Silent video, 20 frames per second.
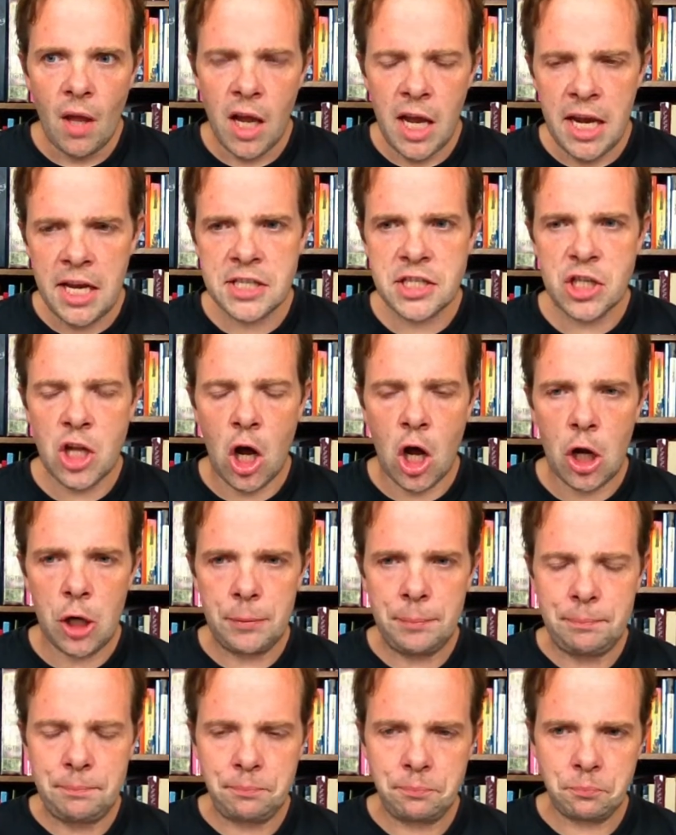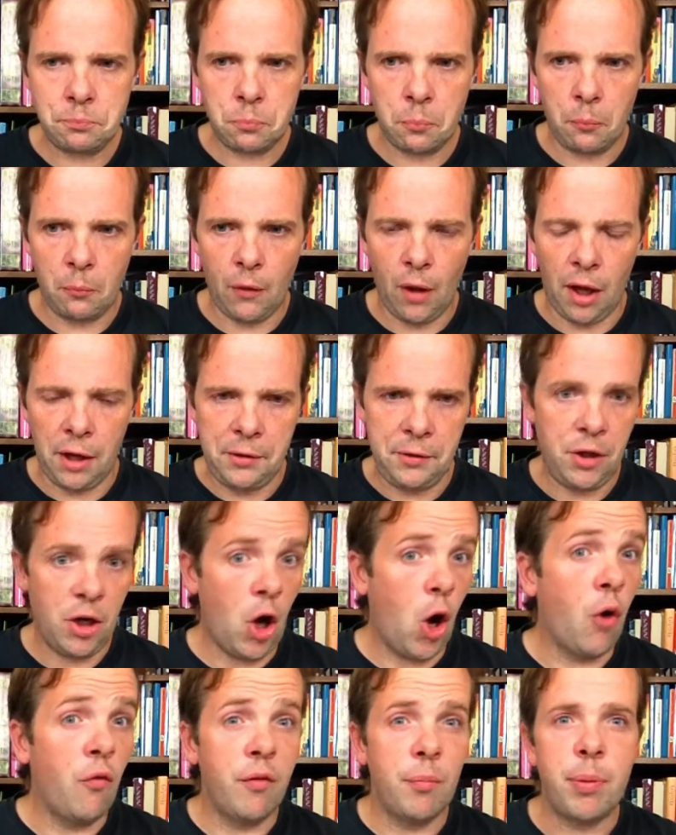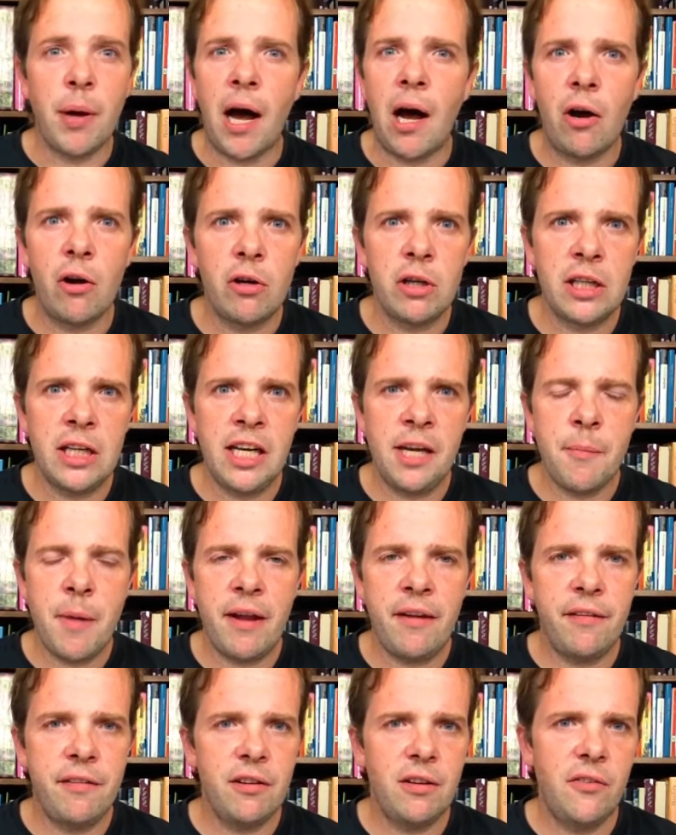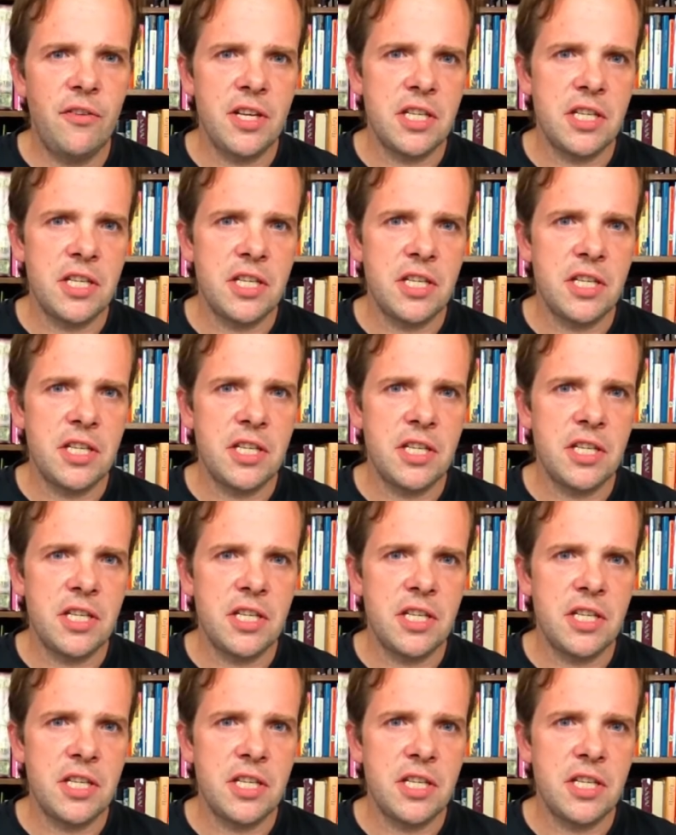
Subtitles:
It is not, overpoweringly menthol.